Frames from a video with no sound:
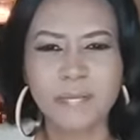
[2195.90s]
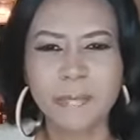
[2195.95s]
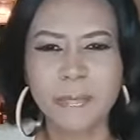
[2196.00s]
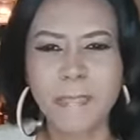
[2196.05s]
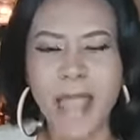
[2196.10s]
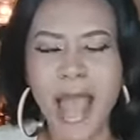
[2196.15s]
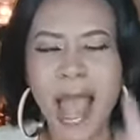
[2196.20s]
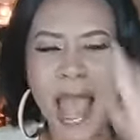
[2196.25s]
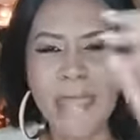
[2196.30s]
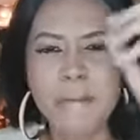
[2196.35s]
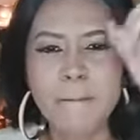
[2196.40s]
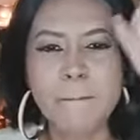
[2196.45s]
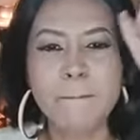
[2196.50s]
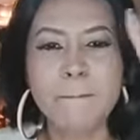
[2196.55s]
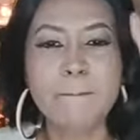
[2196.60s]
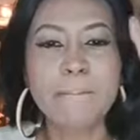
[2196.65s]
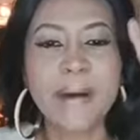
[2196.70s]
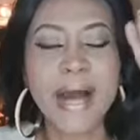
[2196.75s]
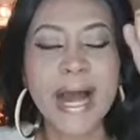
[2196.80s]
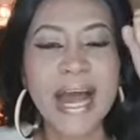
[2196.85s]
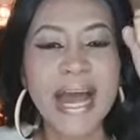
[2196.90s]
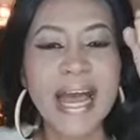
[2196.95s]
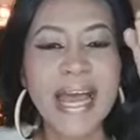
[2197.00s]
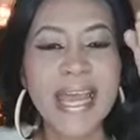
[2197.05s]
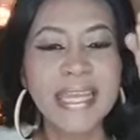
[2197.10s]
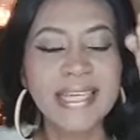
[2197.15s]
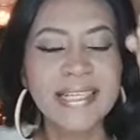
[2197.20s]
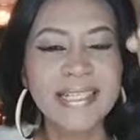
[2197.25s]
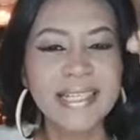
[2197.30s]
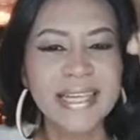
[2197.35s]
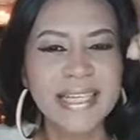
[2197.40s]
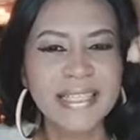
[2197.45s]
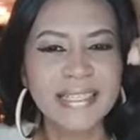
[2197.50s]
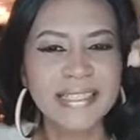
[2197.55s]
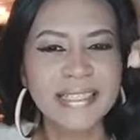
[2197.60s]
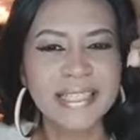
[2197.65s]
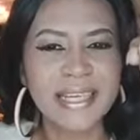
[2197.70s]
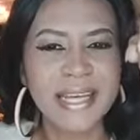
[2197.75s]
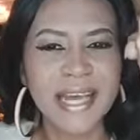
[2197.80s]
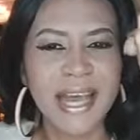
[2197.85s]
I bind
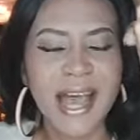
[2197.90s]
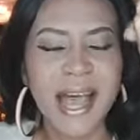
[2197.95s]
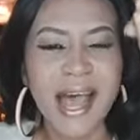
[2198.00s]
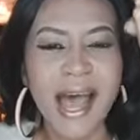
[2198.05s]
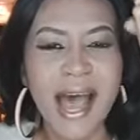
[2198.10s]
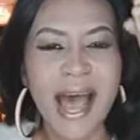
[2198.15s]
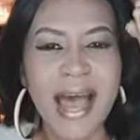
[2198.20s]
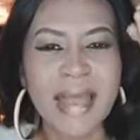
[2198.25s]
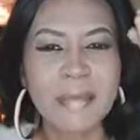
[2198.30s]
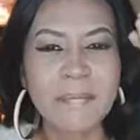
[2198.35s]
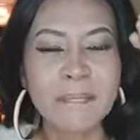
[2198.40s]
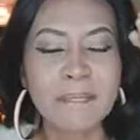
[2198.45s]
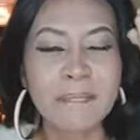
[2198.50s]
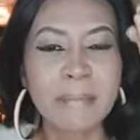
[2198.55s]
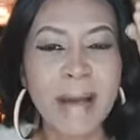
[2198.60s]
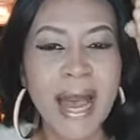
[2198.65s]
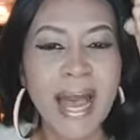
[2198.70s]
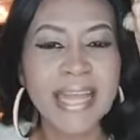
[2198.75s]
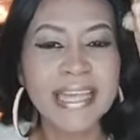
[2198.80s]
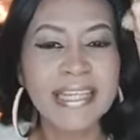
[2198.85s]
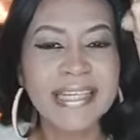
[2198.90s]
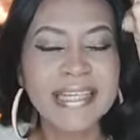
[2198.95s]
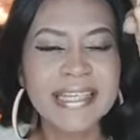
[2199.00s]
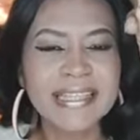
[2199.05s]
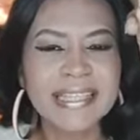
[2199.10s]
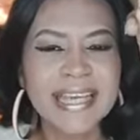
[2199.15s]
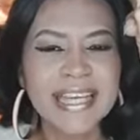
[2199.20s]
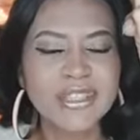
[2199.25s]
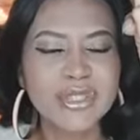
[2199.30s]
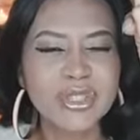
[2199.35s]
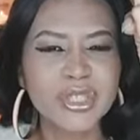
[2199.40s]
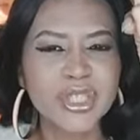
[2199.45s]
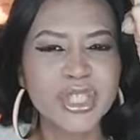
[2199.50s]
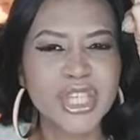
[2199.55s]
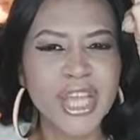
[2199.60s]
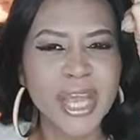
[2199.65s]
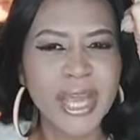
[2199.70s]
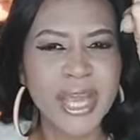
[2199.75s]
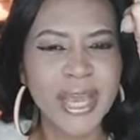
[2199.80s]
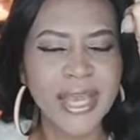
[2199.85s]
it. I bind it in
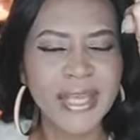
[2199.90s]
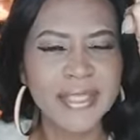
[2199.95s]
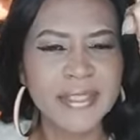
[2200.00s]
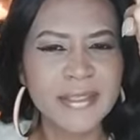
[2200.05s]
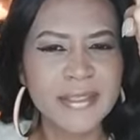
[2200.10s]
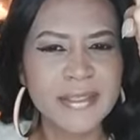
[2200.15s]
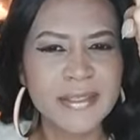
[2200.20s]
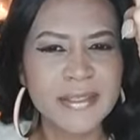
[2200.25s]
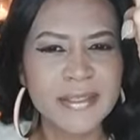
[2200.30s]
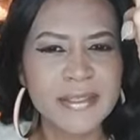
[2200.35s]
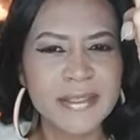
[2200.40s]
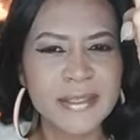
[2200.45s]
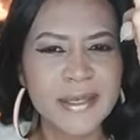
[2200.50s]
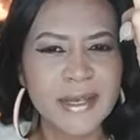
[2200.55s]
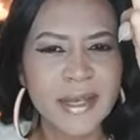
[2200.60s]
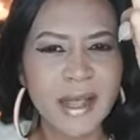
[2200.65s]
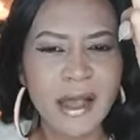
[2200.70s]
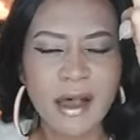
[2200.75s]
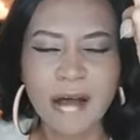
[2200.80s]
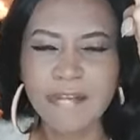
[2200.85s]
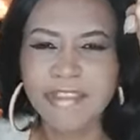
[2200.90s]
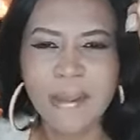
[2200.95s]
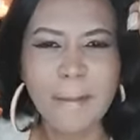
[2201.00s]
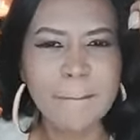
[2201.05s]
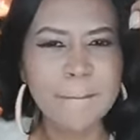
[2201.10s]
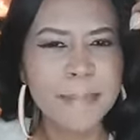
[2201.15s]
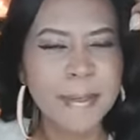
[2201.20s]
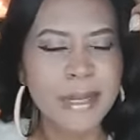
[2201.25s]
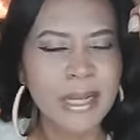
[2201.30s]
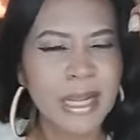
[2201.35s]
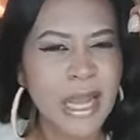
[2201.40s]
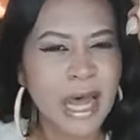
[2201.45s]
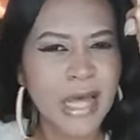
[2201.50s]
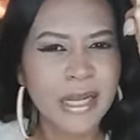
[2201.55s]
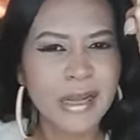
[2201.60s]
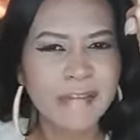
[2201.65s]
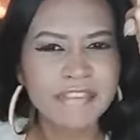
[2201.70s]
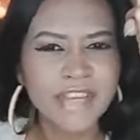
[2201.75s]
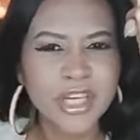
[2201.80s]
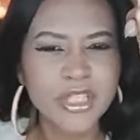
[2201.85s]
chains of the
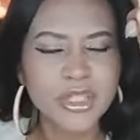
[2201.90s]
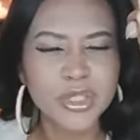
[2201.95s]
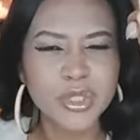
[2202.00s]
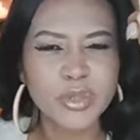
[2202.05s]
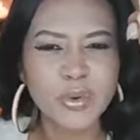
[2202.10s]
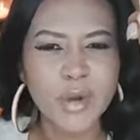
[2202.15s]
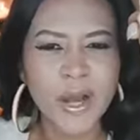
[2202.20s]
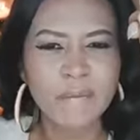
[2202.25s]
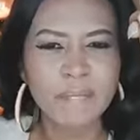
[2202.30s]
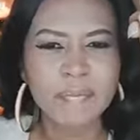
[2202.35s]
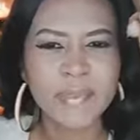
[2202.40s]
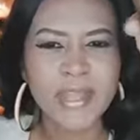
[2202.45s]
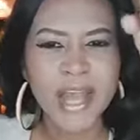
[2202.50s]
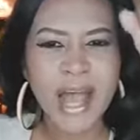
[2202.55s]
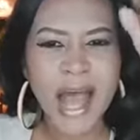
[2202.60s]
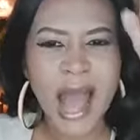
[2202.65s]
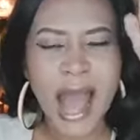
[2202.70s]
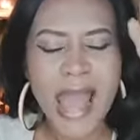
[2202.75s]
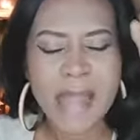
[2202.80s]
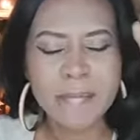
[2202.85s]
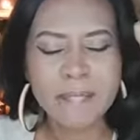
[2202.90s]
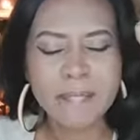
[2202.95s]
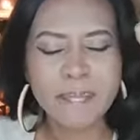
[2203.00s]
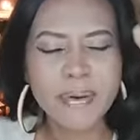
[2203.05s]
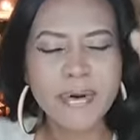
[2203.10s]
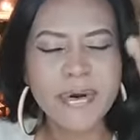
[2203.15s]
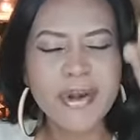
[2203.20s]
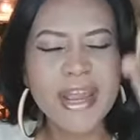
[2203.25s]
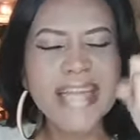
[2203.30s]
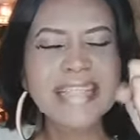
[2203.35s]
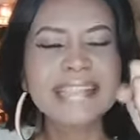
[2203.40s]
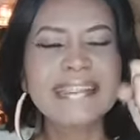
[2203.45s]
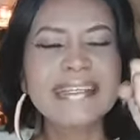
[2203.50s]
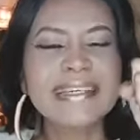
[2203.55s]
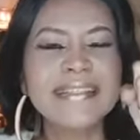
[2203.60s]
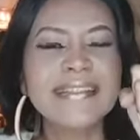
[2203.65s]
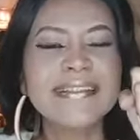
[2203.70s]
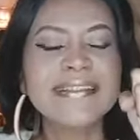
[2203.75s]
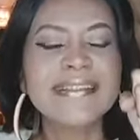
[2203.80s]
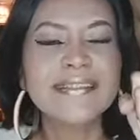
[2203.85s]
blood of Yeshua. I break
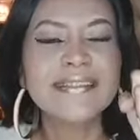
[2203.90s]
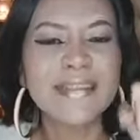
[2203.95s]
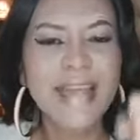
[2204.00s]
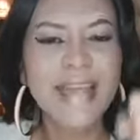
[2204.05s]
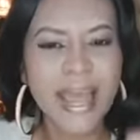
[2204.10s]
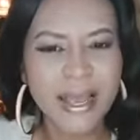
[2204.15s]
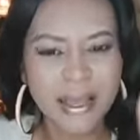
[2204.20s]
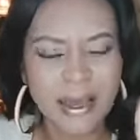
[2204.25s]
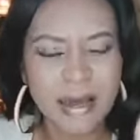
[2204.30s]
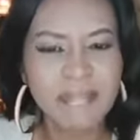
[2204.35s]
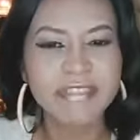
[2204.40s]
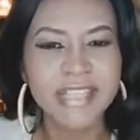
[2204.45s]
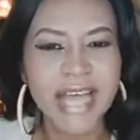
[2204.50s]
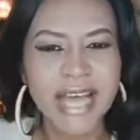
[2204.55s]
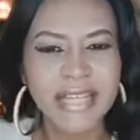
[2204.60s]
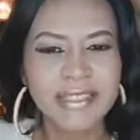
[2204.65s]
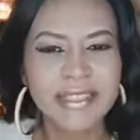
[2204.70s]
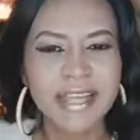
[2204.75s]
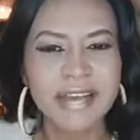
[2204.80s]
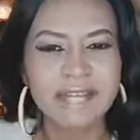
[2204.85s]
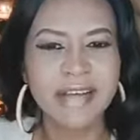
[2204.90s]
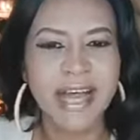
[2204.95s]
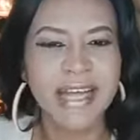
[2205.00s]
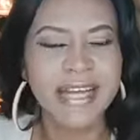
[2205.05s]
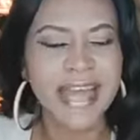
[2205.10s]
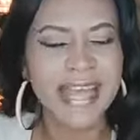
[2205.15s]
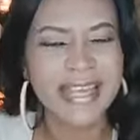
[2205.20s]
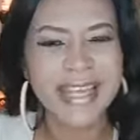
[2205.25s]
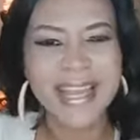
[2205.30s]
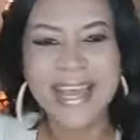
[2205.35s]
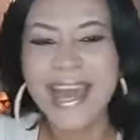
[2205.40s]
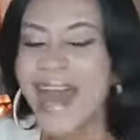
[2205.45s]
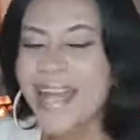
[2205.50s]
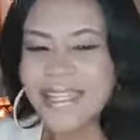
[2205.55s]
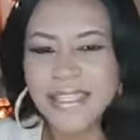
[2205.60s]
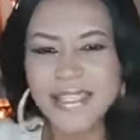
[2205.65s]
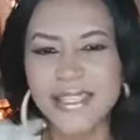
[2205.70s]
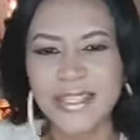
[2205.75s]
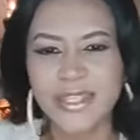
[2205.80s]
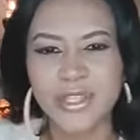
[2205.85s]
the neck of that devil and I
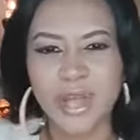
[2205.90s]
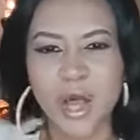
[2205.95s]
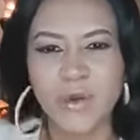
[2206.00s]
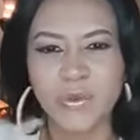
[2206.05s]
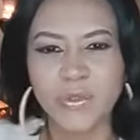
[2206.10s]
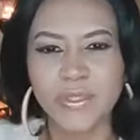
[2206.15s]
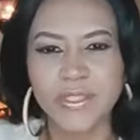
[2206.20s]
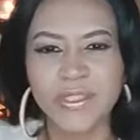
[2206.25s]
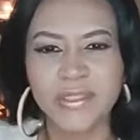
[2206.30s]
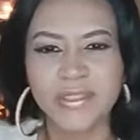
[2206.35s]
cast it out.